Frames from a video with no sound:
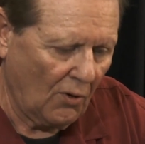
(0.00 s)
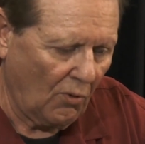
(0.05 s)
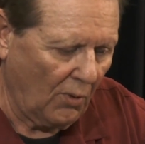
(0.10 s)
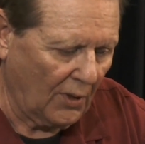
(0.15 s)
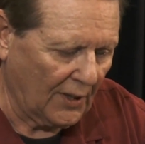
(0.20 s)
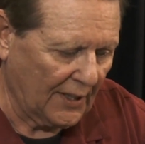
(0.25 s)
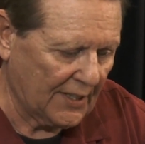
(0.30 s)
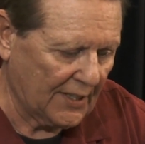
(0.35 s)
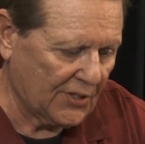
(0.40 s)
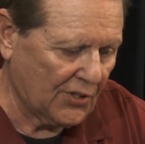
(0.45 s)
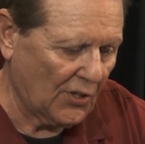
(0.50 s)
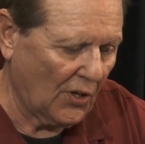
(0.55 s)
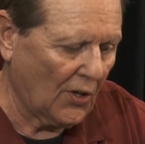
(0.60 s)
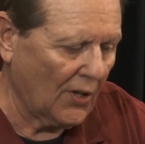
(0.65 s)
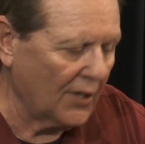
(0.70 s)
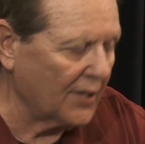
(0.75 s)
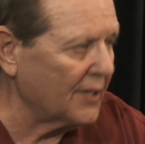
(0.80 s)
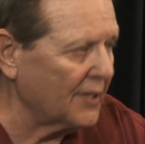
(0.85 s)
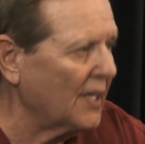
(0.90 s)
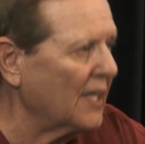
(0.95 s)
will in
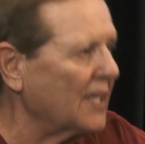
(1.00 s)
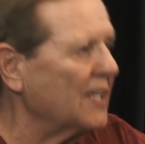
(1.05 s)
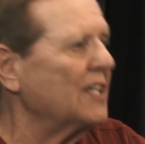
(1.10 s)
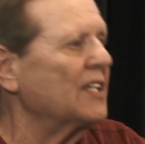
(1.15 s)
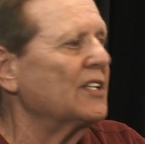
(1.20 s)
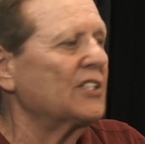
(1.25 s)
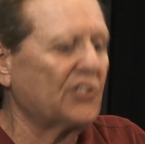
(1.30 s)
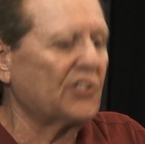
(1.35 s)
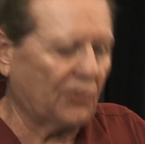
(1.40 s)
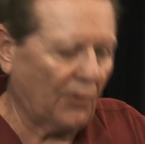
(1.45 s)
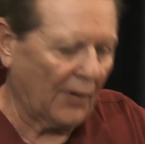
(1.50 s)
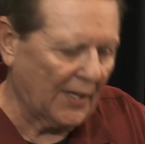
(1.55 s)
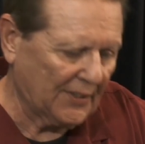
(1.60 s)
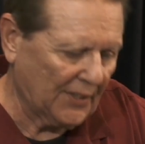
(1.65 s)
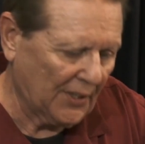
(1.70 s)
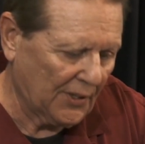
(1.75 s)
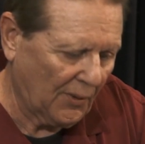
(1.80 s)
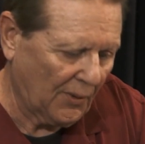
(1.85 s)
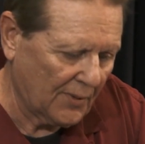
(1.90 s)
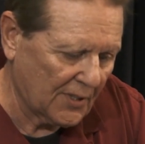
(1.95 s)
turn
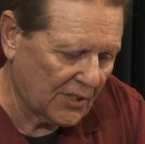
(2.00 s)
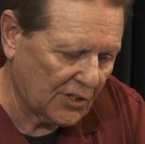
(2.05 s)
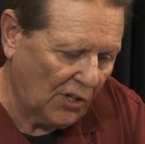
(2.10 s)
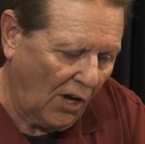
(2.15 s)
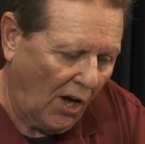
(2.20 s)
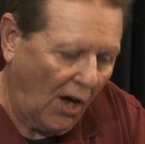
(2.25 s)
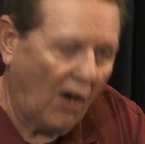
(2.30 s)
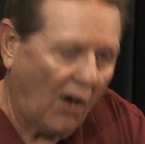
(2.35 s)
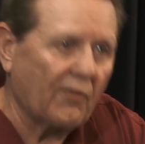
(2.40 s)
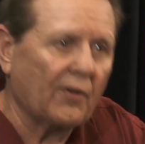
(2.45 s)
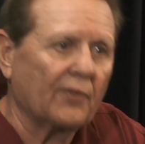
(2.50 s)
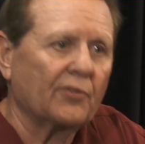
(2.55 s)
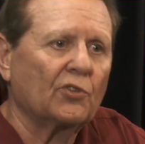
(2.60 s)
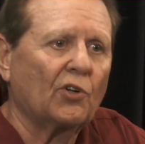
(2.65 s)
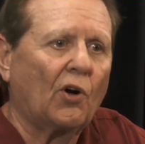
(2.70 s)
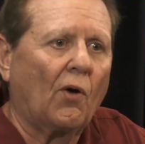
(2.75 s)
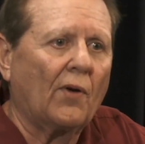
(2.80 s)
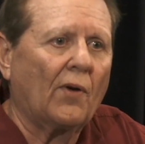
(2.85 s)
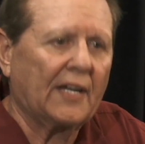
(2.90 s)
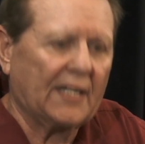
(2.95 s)
strengthen the resolve of
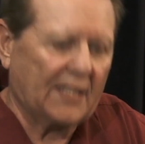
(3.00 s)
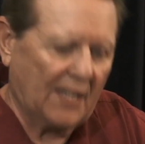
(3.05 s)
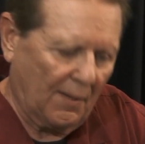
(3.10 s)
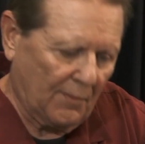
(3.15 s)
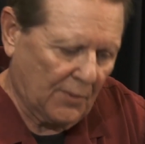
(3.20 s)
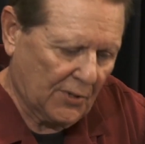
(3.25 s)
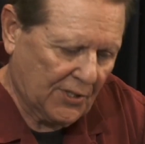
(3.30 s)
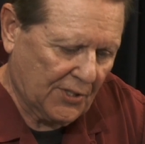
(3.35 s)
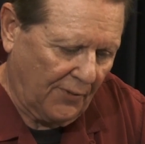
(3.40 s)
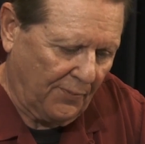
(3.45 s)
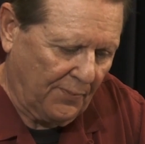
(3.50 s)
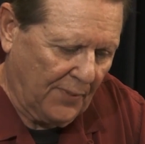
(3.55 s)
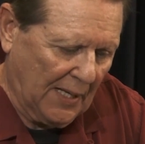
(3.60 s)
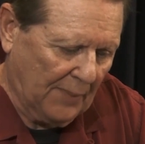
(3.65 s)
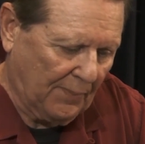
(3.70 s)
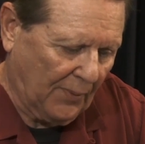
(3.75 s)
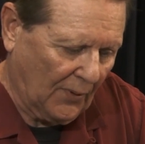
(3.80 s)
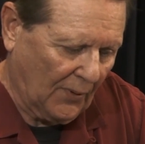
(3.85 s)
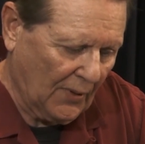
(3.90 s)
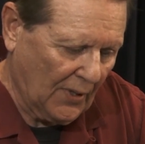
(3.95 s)
growing numbers of
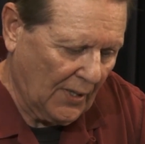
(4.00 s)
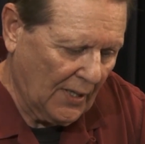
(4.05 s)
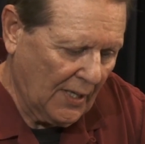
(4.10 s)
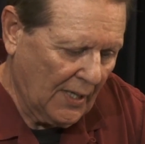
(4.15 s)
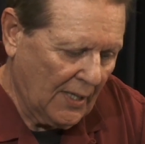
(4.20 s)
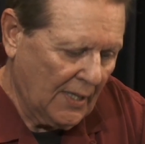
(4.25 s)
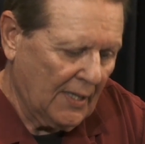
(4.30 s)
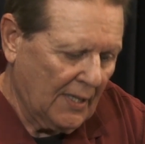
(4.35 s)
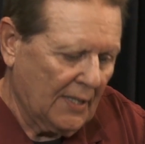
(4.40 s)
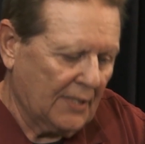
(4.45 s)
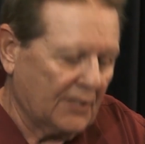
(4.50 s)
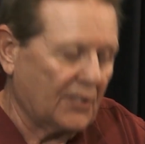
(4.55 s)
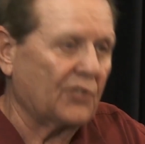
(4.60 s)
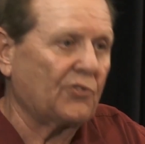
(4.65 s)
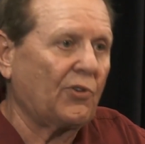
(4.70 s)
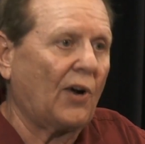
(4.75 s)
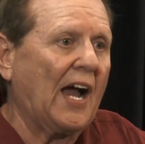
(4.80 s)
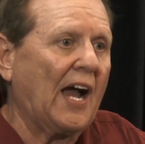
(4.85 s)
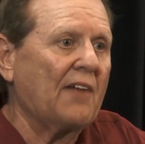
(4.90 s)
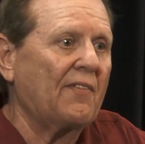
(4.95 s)
people to
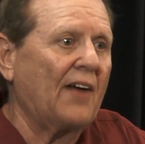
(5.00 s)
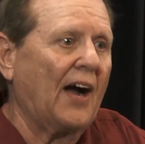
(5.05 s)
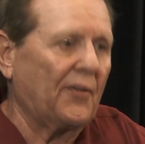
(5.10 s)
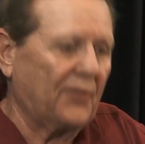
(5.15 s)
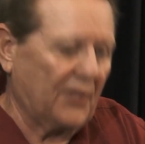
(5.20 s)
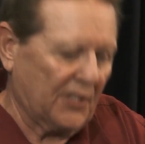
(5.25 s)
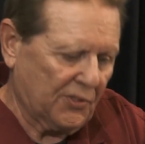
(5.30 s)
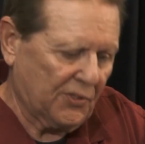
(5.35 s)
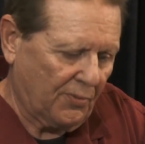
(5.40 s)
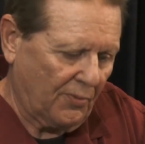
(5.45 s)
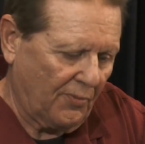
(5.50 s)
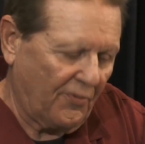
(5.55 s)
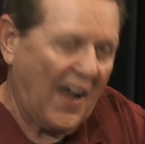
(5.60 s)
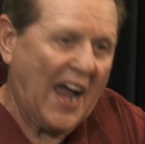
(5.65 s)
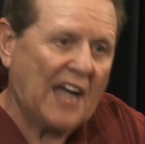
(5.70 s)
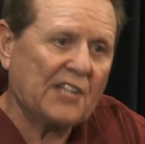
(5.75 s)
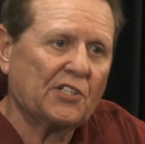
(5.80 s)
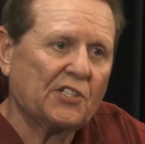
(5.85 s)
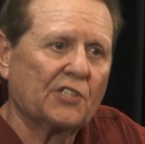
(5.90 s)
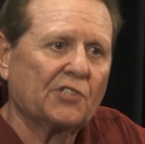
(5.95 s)
drive out this
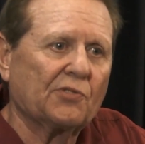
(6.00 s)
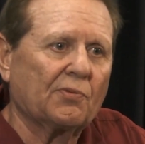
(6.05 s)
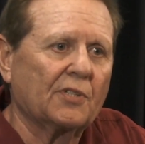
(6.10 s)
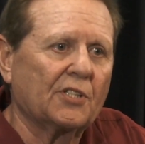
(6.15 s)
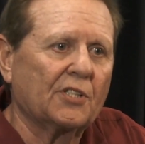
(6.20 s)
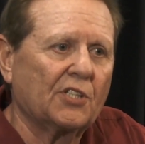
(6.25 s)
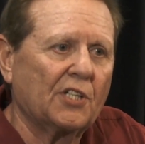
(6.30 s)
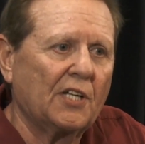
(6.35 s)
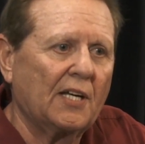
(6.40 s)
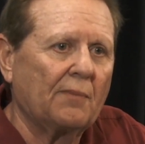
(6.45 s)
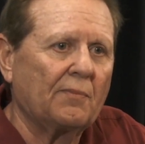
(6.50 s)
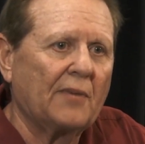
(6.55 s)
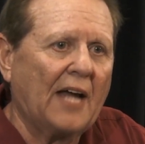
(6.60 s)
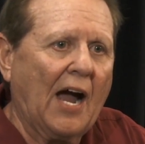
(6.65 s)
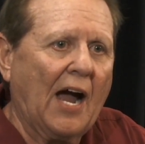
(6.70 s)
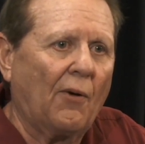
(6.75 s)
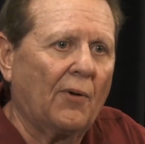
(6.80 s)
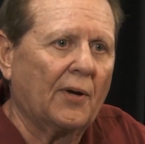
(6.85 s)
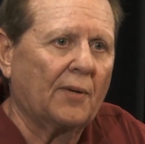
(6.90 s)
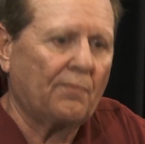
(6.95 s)
fascist regime
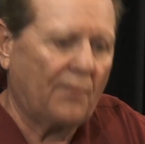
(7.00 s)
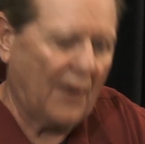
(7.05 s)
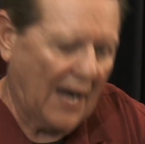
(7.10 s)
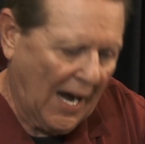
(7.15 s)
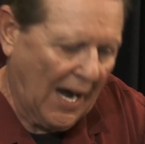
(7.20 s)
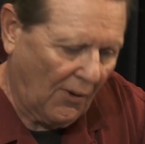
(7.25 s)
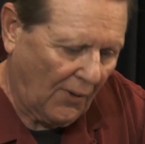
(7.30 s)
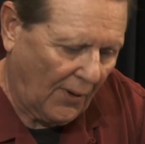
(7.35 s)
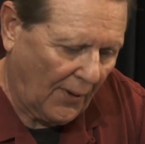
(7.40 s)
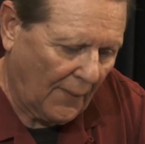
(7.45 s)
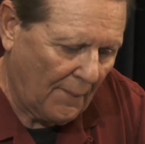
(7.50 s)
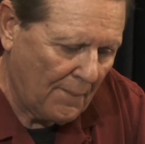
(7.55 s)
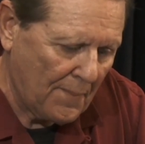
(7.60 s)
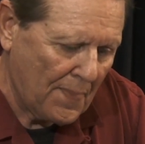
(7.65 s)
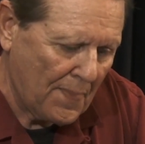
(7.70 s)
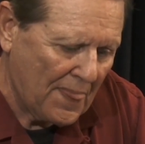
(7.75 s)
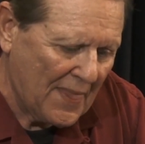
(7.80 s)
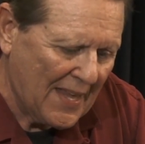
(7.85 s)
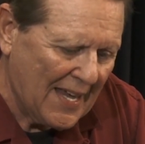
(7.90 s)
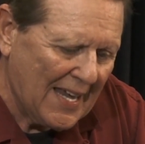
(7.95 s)
now in power,
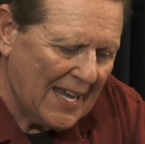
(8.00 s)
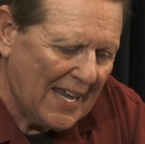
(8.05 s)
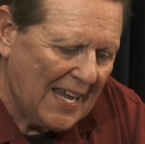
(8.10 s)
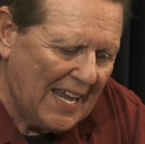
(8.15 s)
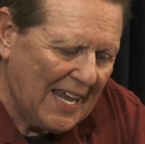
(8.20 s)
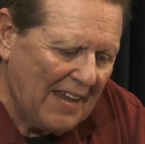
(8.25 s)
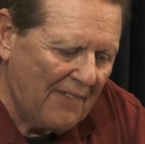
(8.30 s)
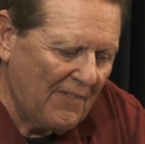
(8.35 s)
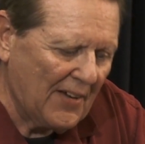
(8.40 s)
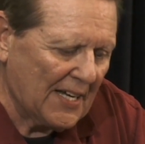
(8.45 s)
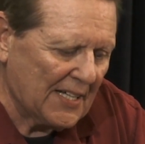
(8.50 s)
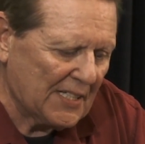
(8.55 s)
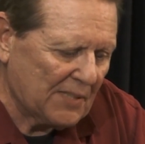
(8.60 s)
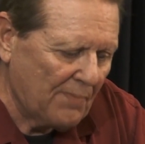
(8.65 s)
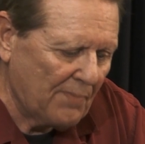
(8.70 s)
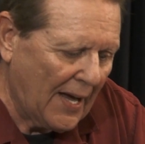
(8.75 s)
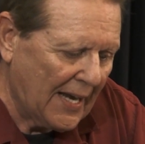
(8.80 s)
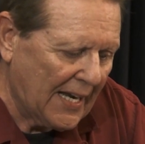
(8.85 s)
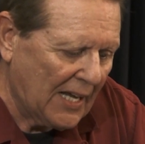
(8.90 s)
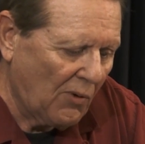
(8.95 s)
even as
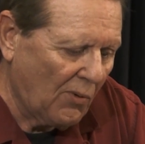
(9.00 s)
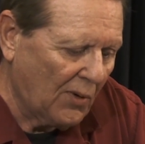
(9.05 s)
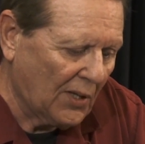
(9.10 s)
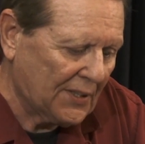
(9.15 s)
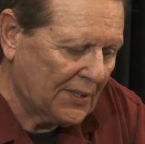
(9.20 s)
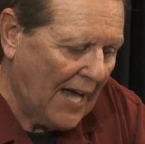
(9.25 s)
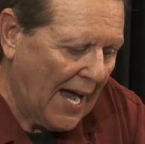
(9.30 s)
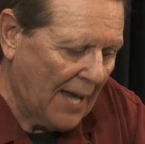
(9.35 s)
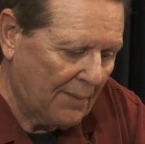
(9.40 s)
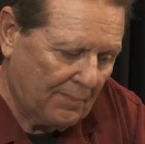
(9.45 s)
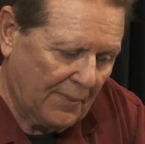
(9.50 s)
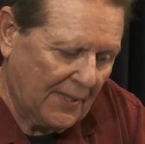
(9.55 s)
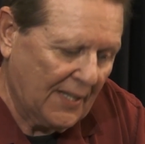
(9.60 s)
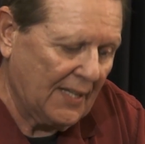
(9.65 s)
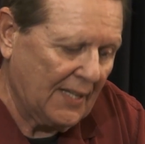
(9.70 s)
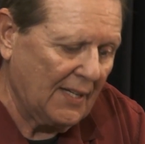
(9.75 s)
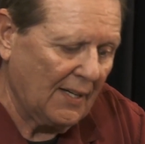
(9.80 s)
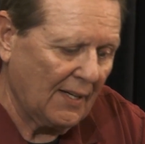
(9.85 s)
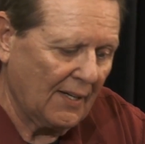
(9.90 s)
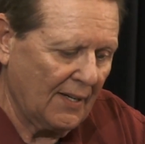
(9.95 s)
many will not
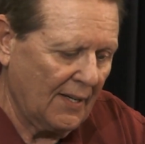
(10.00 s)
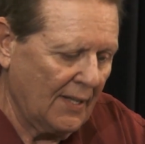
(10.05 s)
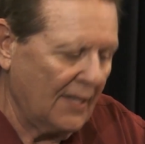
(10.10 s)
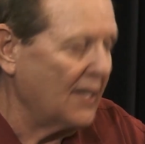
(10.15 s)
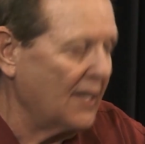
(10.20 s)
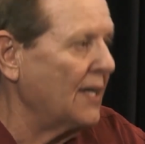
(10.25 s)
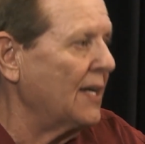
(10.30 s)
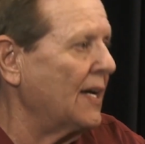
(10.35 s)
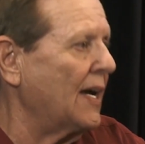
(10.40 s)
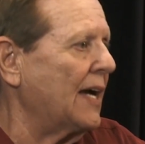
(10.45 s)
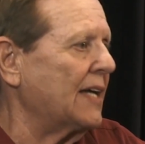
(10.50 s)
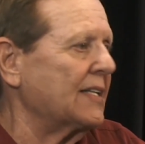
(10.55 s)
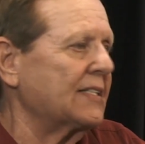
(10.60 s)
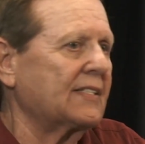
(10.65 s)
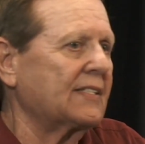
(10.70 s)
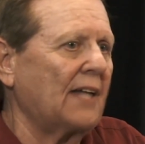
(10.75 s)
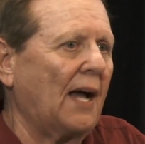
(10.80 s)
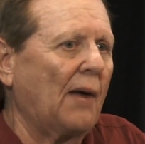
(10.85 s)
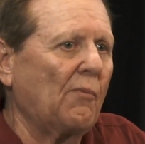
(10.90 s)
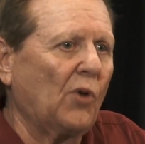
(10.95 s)
be, and
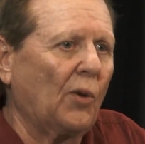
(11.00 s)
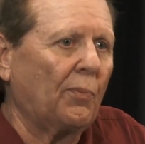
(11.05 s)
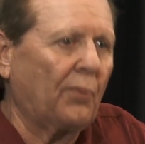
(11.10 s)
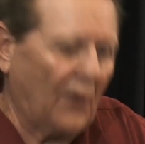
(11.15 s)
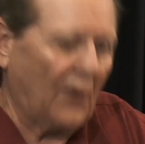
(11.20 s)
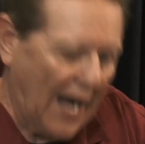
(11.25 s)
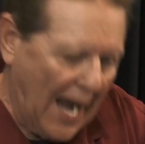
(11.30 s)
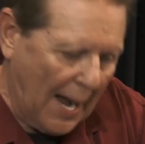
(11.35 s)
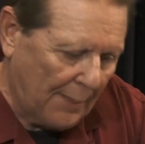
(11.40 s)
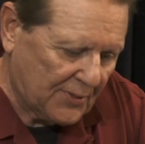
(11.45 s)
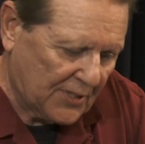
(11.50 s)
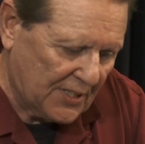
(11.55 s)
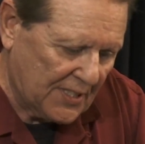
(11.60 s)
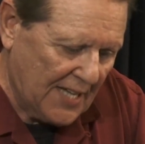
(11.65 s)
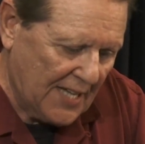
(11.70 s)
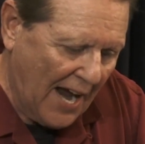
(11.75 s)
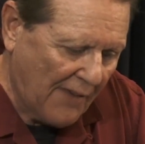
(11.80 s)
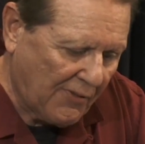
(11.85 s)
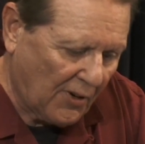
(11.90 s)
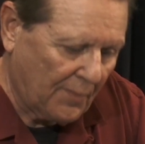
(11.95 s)
some will perhaps
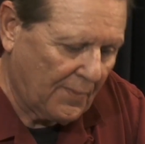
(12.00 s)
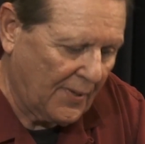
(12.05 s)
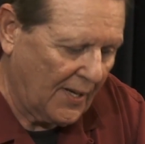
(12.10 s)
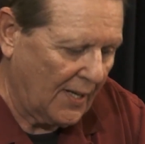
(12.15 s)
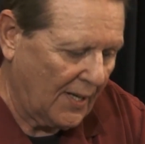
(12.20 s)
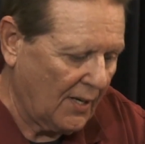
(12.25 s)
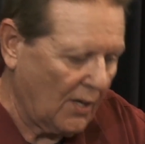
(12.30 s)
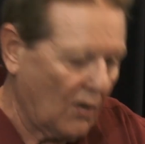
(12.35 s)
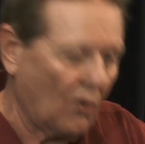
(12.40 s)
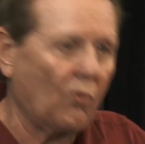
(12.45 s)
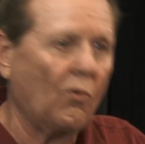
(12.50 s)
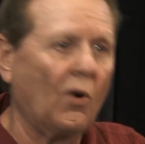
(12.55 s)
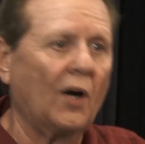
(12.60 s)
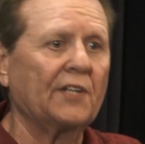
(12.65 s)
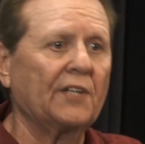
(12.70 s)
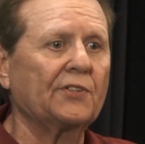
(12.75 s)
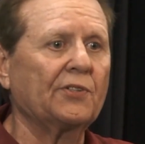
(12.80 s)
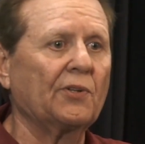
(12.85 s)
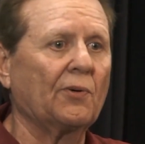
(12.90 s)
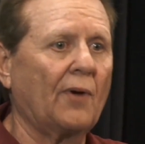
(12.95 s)
never be,
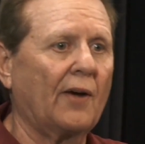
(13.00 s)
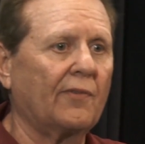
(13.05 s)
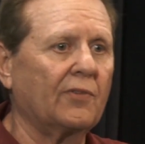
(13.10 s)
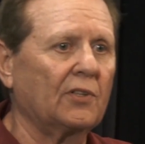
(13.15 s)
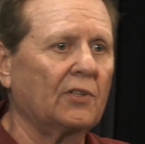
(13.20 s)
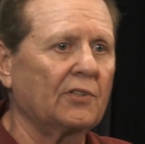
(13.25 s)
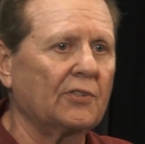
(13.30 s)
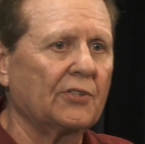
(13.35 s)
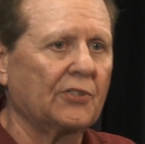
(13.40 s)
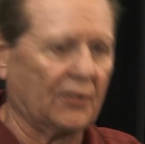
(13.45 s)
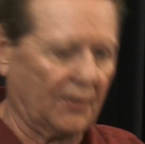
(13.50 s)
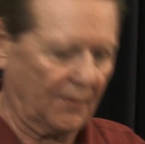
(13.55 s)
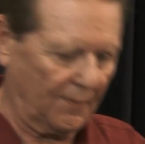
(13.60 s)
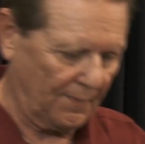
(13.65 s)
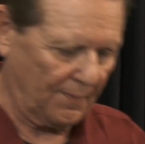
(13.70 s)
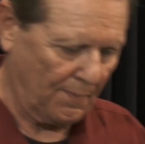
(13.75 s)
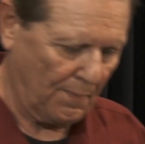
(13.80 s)
won to revolution.